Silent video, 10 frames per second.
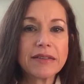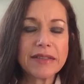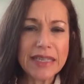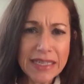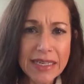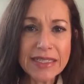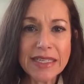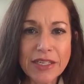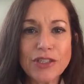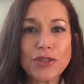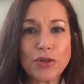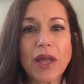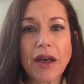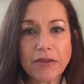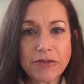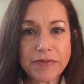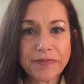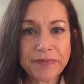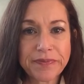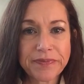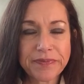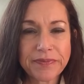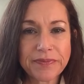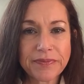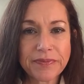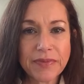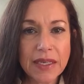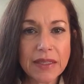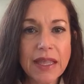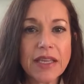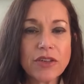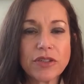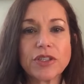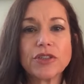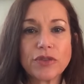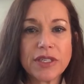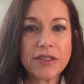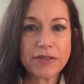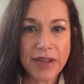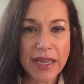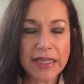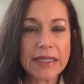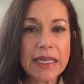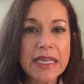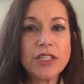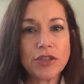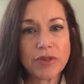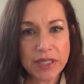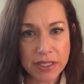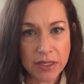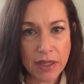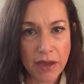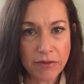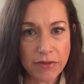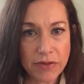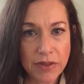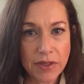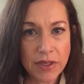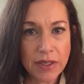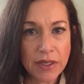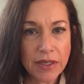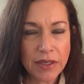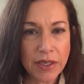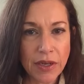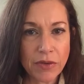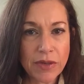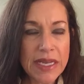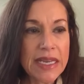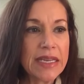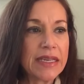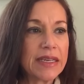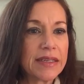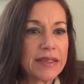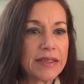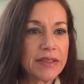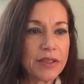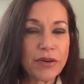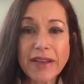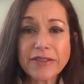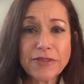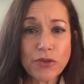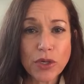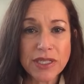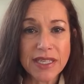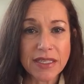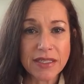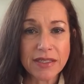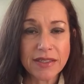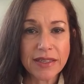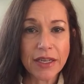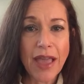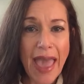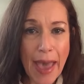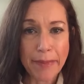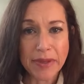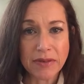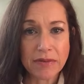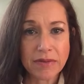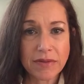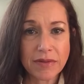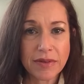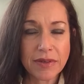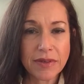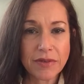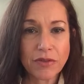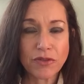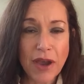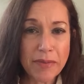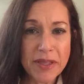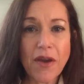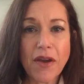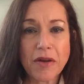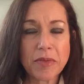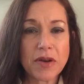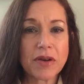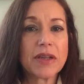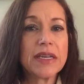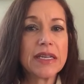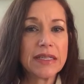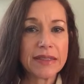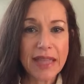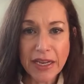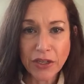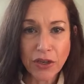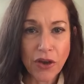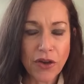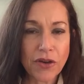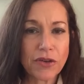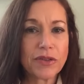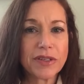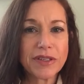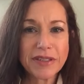lead us into love. Let your intuitive guide lead you into love. You know, you don't have to force this. It'll happen. Drop the armor, let it go,